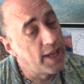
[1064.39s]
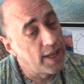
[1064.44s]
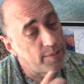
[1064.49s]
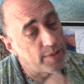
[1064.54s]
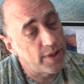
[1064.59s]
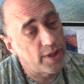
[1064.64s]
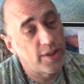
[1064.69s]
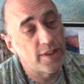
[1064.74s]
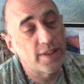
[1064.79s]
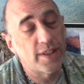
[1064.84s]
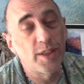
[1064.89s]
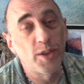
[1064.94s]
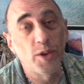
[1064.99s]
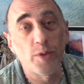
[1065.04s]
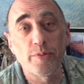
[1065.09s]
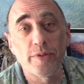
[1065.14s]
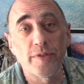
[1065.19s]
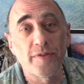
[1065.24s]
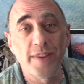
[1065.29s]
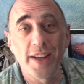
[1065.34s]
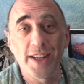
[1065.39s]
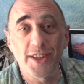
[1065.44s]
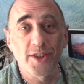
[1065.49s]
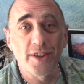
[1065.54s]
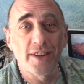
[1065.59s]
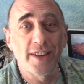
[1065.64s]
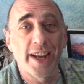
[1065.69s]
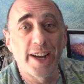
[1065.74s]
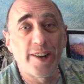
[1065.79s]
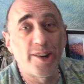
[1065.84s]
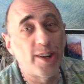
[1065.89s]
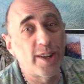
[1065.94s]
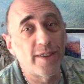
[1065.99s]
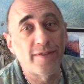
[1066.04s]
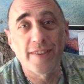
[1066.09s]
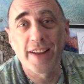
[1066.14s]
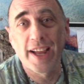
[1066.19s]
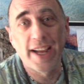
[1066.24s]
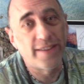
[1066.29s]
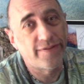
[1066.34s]
because in your professional area
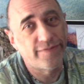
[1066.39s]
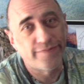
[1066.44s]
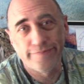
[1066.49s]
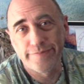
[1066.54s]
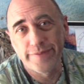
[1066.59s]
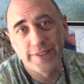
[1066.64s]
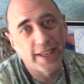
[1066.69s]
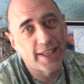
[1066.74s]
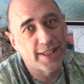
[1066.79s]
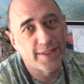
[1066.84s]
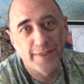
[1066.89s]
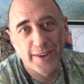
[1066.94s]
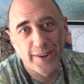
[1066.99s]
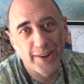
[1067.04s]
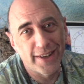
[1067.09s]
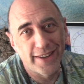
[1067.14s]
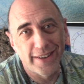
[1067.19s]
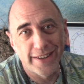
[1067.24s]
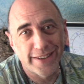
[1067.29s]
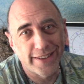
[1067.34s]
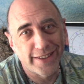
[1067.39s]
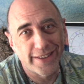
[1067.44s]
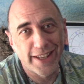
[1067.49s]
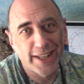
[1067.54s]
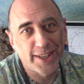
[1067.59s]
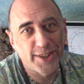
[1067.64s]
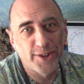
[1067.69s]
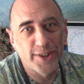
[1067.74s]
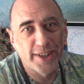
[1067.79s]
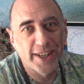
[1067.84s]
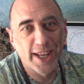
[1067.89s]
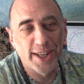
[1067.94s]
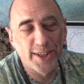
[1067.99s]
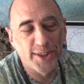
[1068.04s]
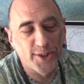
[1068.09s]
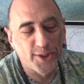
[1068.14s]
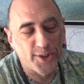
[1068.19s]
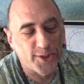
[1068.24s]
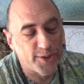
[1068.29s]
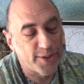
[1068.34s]
of life there's very little that you can
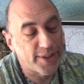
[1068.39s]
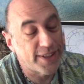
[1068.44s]
do.